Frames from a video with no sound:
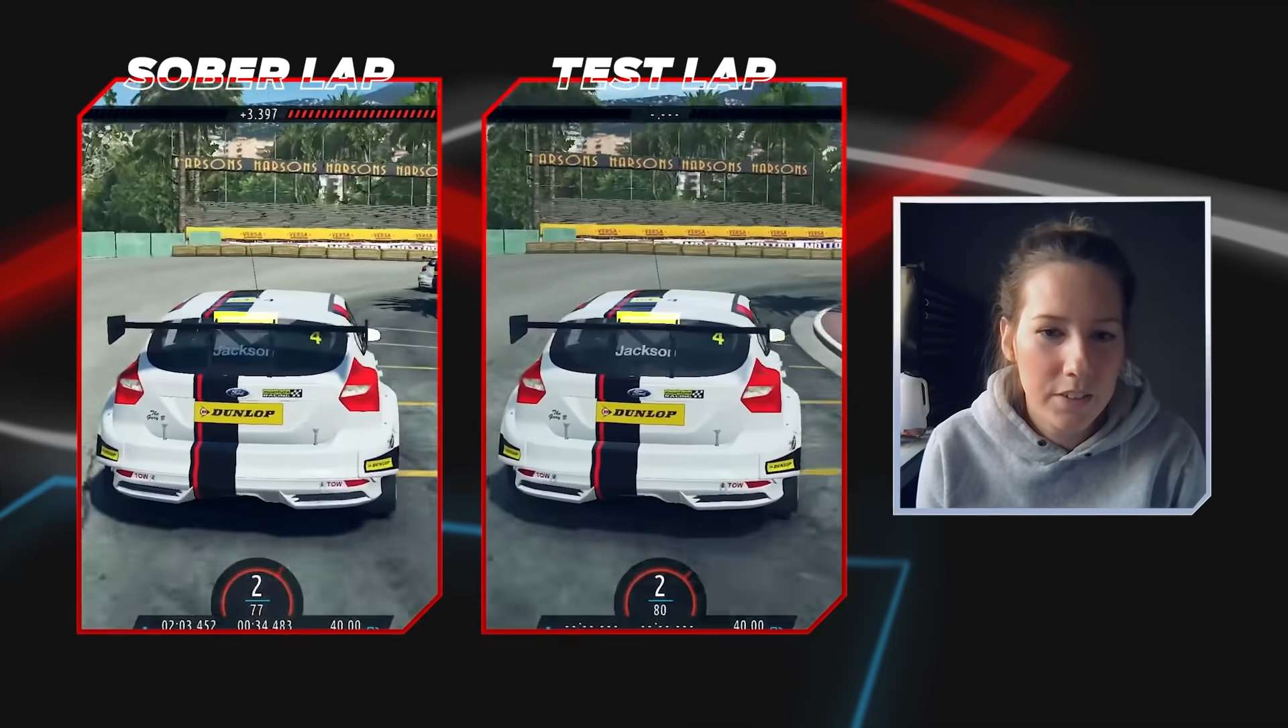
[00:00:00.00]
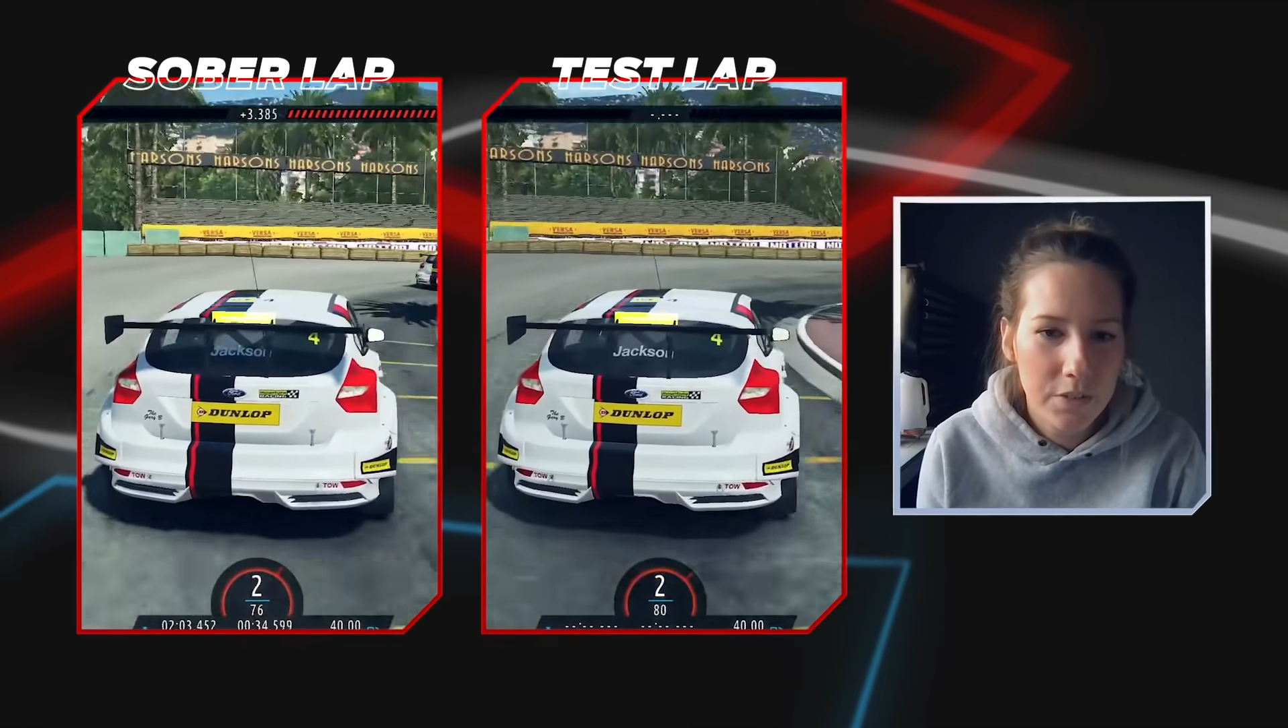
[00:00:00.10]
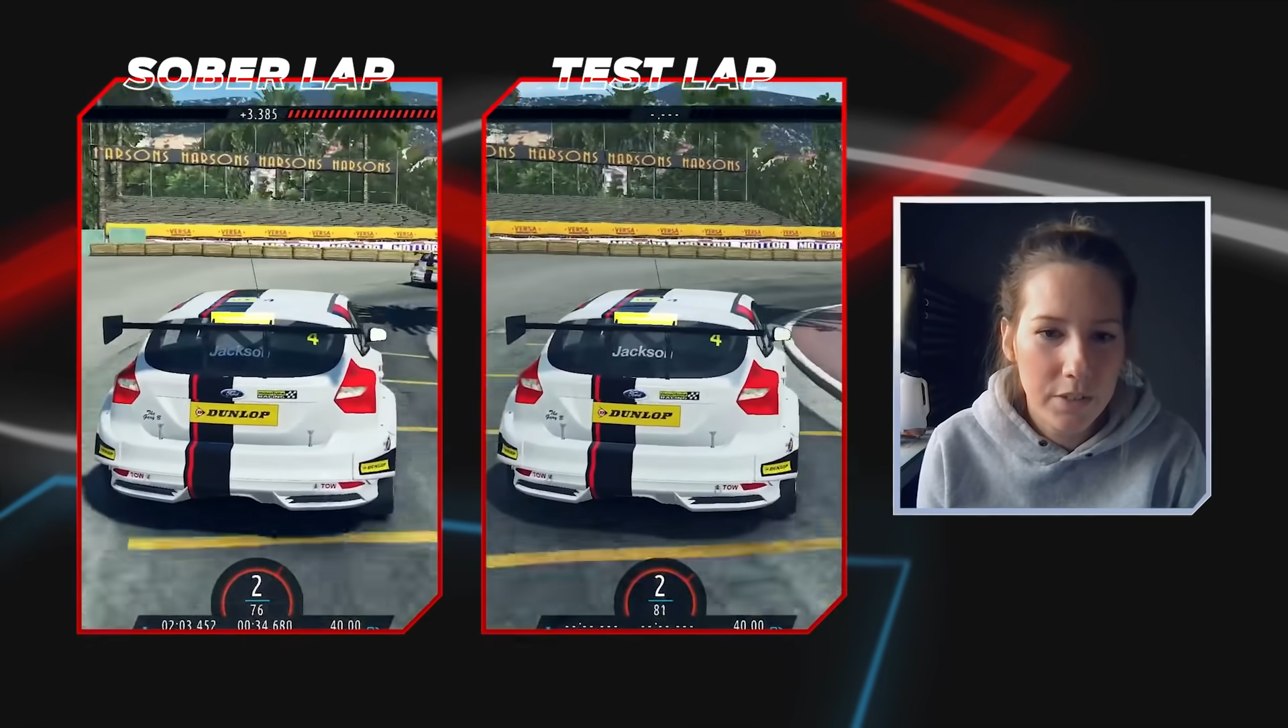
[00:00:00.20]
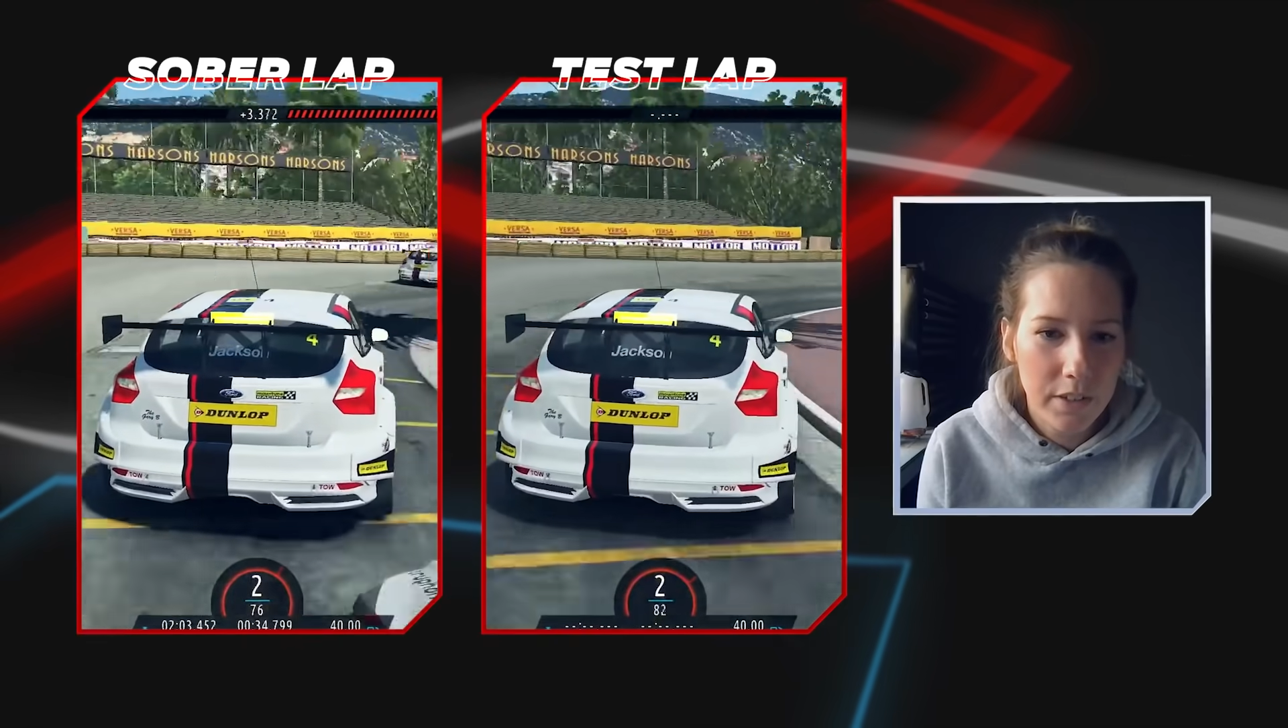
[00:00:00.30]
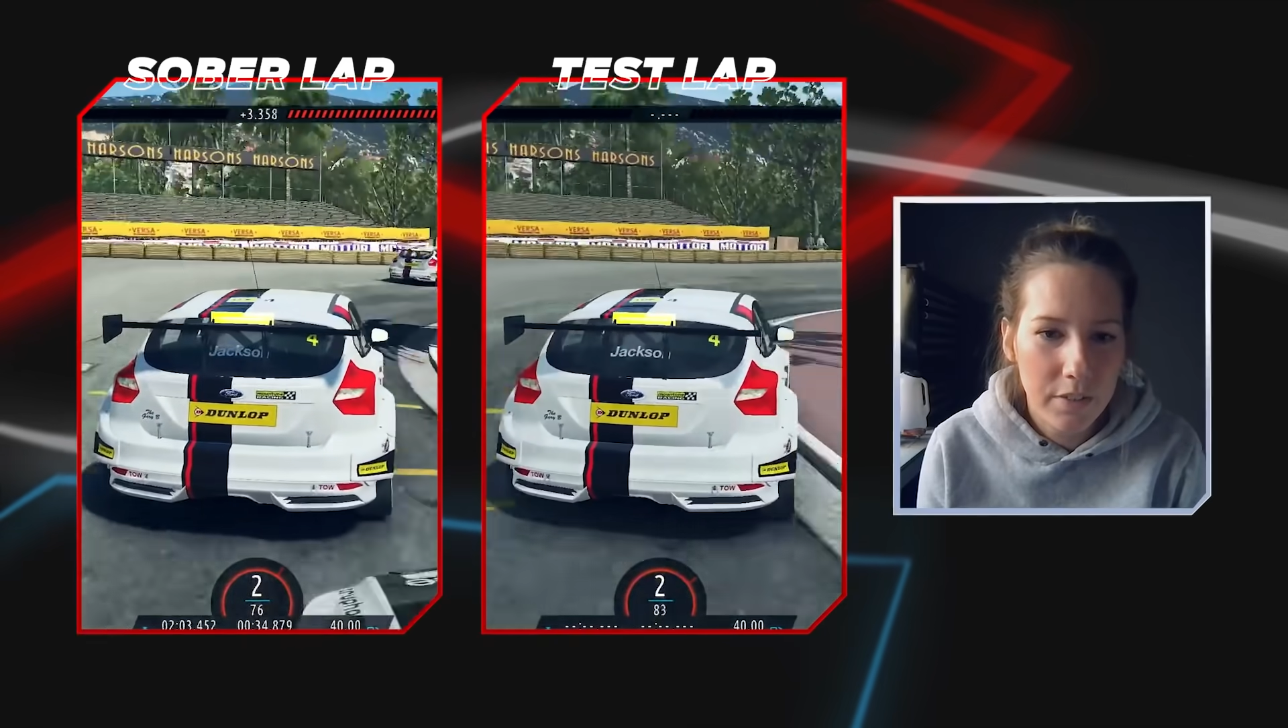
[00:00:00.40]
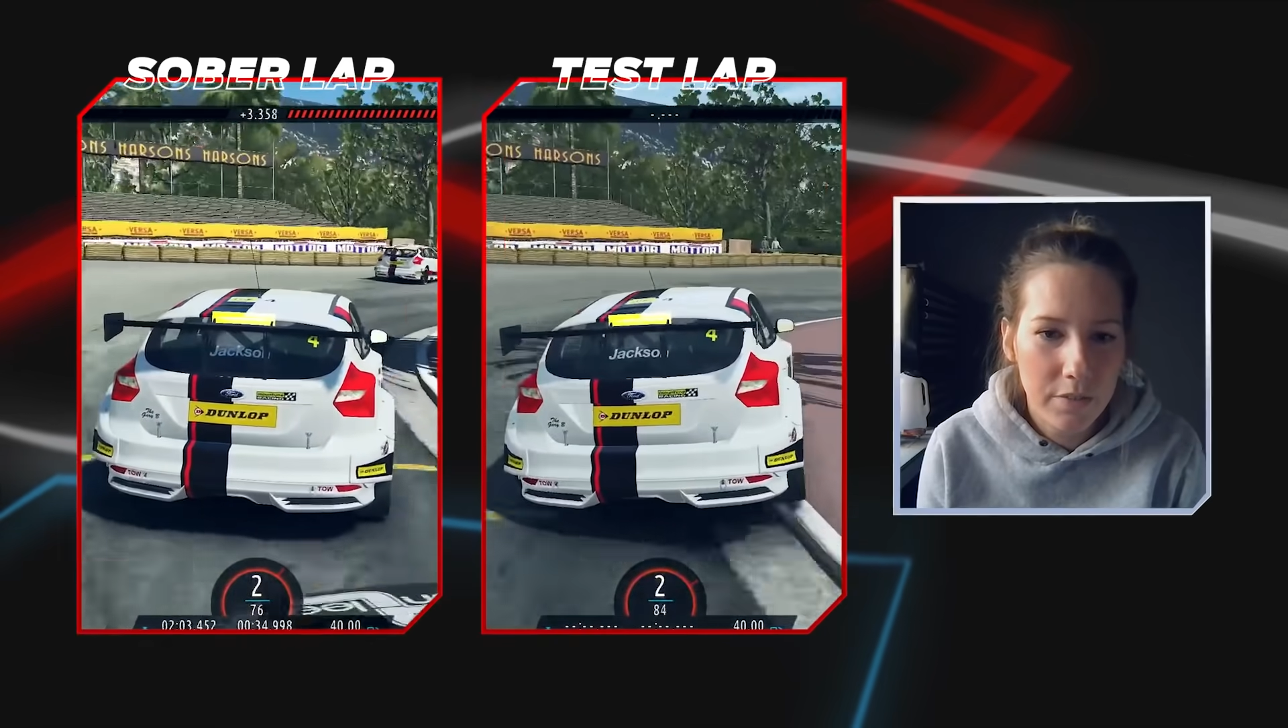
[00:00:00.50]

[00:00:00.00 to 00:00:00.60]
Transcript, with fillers: it's really